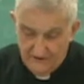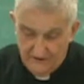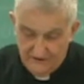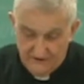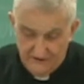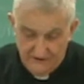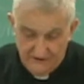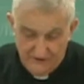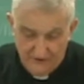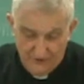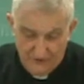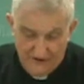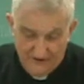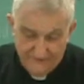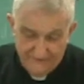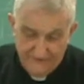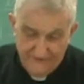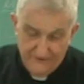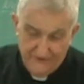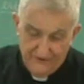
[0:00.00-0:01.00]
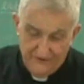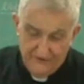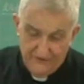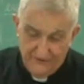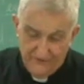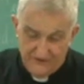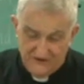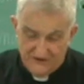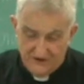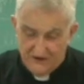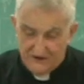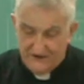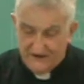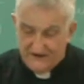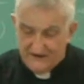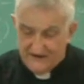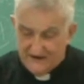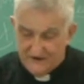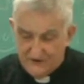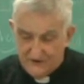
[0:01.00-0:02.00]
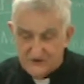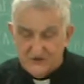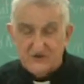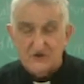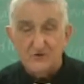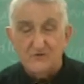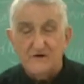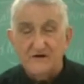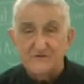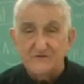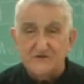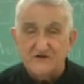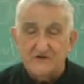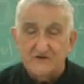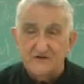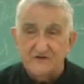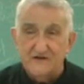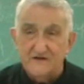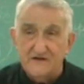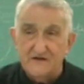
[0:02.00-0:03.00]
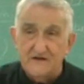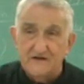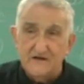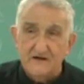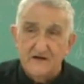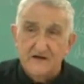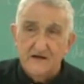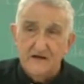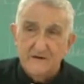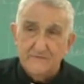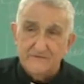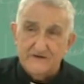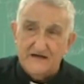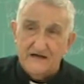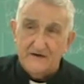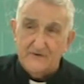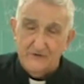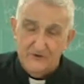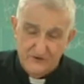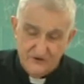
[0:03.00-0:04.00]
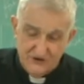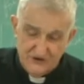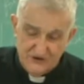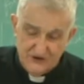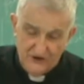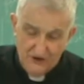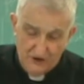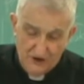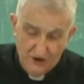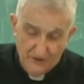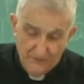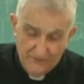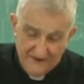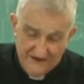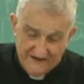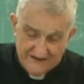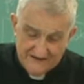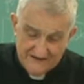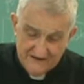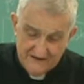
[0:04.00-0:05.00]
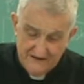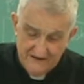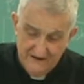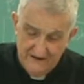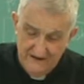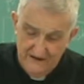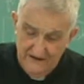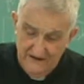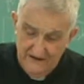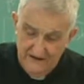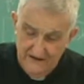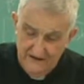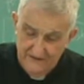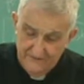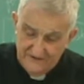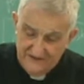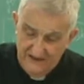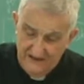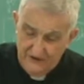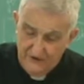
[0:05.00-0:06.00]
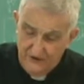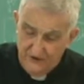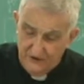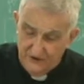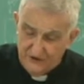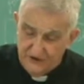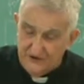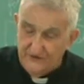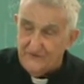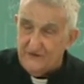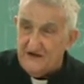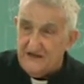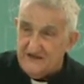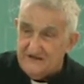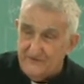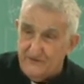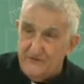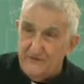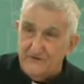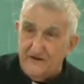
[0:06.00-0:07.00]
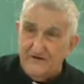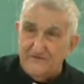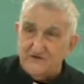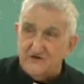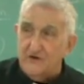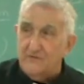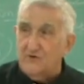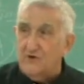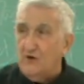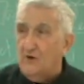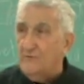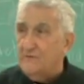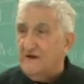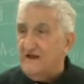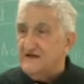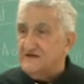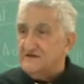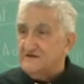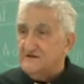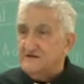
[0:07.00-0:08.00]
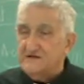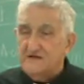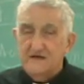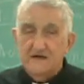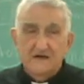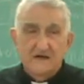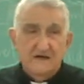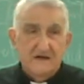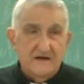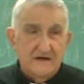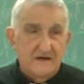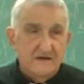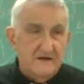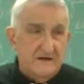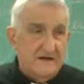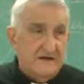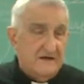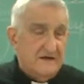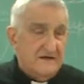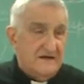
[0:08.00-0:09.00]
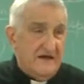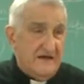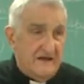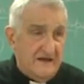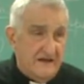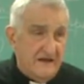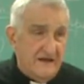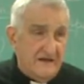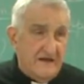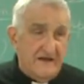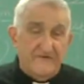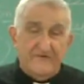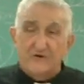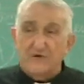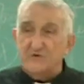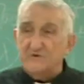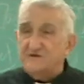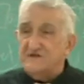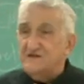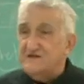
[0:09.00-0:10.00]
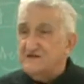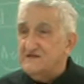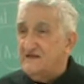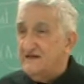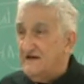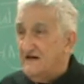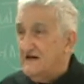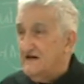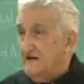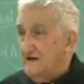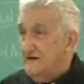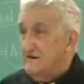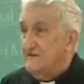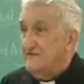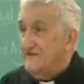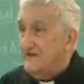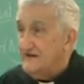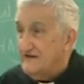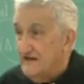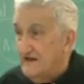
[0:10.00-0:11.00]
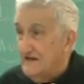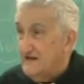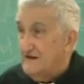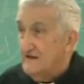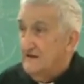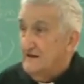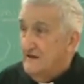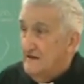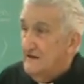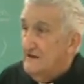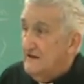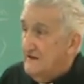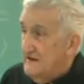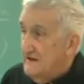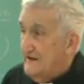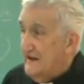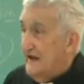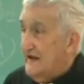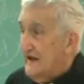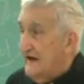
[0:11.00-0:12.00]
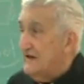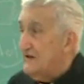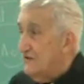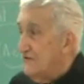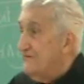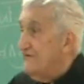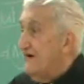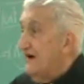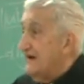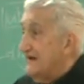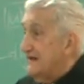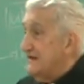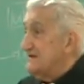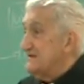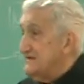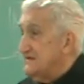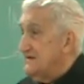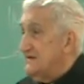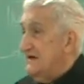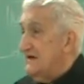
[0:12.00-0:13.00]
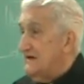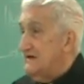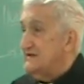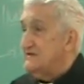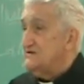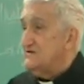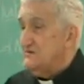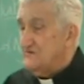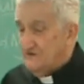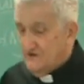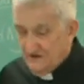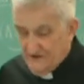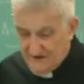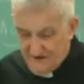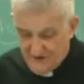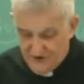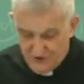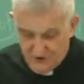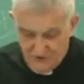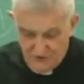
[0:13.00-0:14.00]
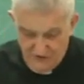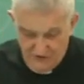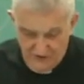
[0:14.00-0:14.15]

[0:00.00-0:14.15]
You have, we studied that also when we studied the psychology, the complex. In psychology, for example, you have some complexes. The neuroses, they are, in fact, it's a kind of violence against nature.